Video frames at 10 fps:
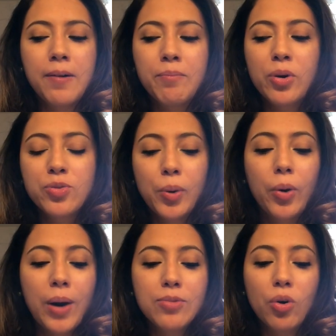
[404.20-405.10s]
most
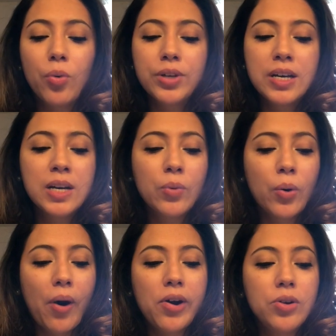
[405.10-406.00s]
programs only
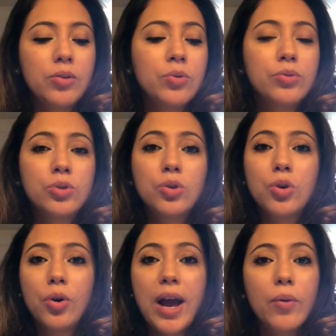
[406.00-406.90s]
require you to do
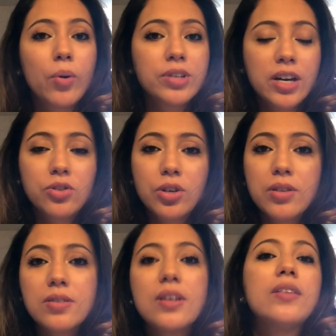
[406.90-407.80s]
your 8
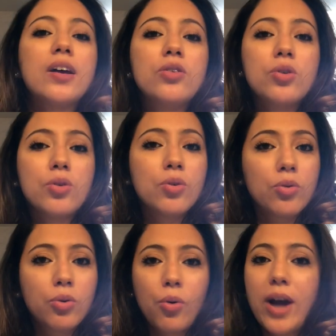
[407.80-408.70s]
rotations and then
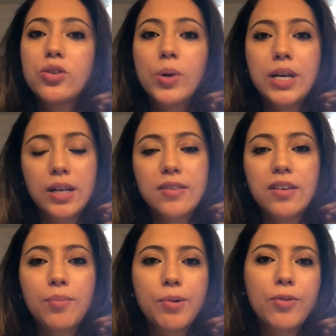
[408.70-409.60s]
you graduate and that's
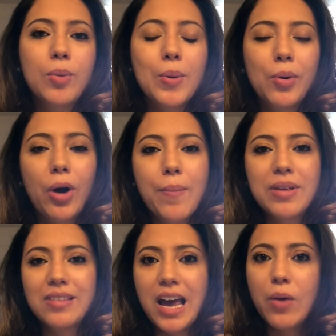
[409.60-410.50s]
it. But for my program,
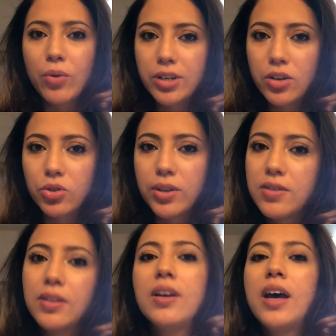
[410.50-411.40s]
it's 8
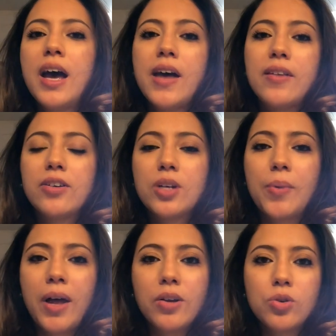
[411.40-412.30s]
rotations, and then on top
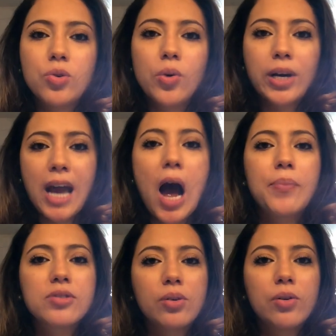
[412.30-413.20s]
of that, you do a
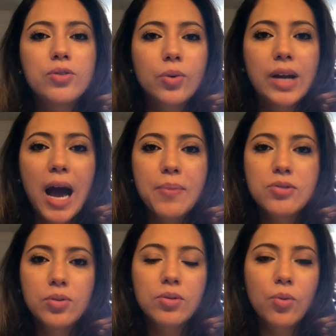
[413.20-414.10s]
capstone. So a
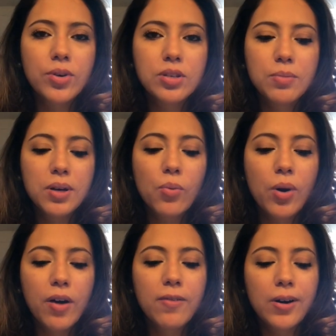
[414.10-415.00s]
capstone is going to be
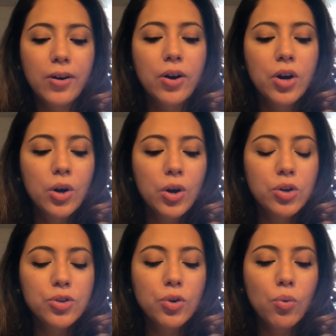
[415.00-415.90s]
whatever
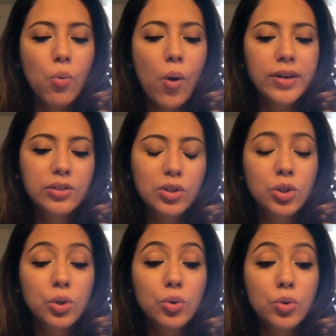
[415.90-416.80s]
you want
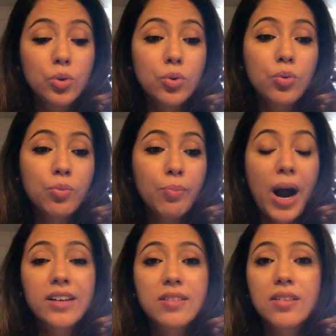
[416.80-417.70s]
to
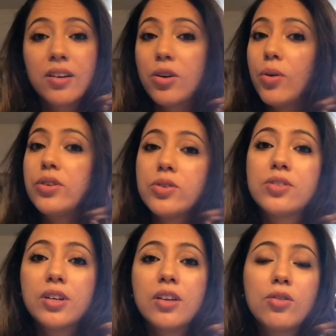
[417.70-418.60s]
practice in or you're
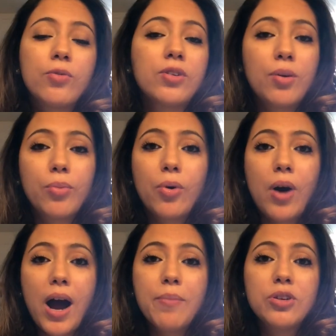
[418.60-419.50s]
interested in. So for
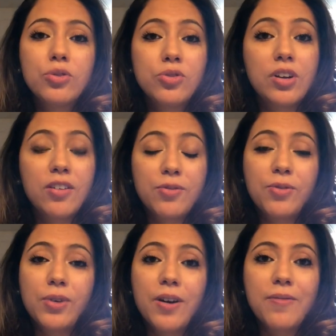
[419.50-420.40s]
example, I'm interested as
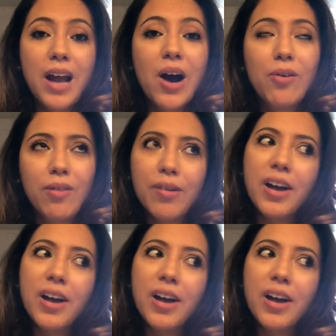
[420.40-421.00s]
now